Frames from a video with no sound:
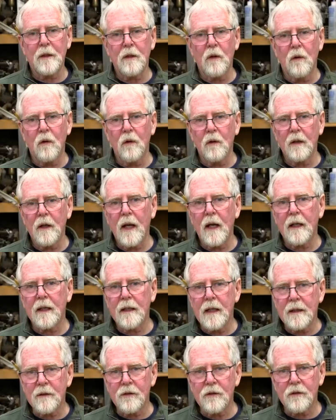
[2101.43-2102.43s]
be going
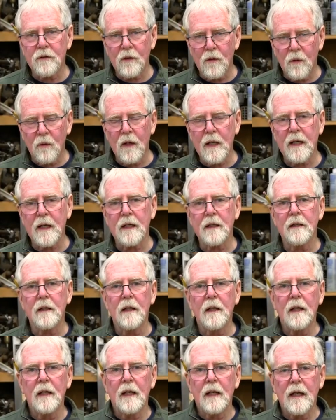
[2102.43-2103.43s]
against the grain
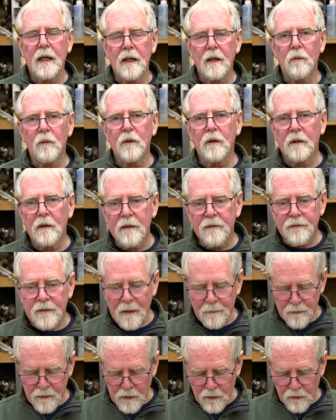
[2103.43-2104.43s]
and it would lift
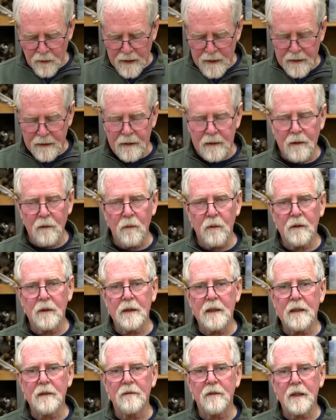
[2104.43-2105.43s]
up the grain, and it would
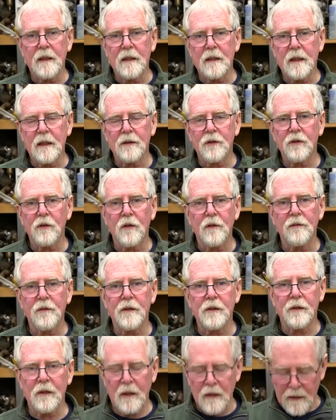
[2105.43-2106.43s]
leave a
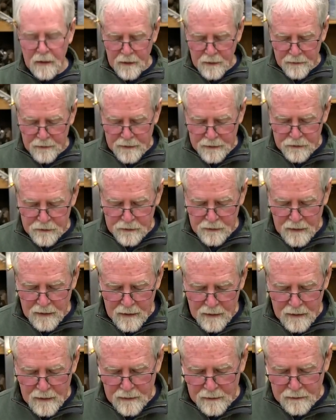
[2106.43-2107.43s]
surface that's
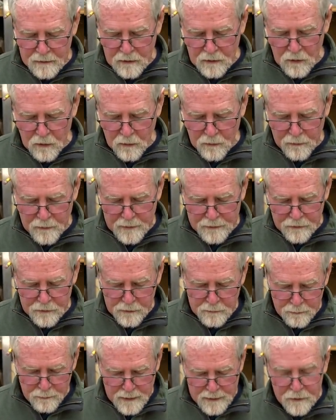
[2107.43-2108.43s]

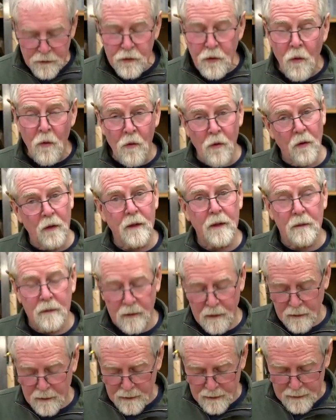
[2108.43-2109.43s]
that's been torn,
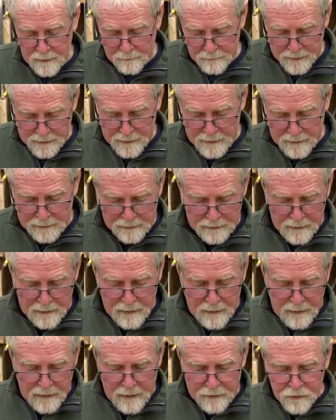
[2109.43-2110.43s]
and
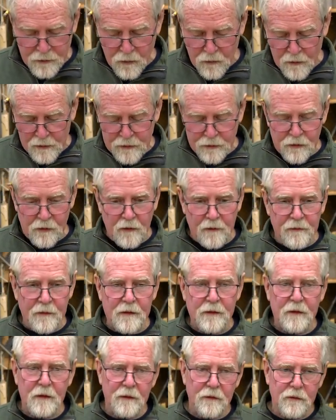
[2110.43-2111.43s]
a torn
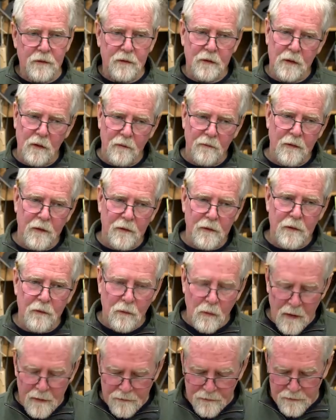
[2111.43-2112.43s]
surface is very
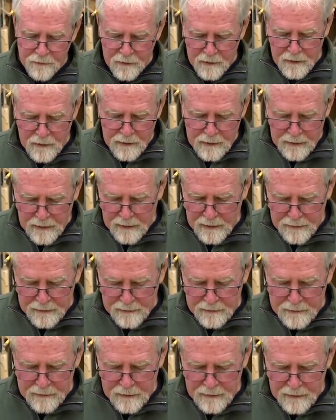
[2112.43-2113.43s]
rough,
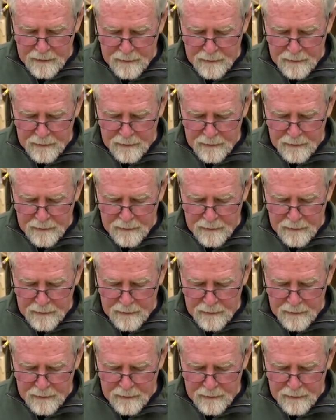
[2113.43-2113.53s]
and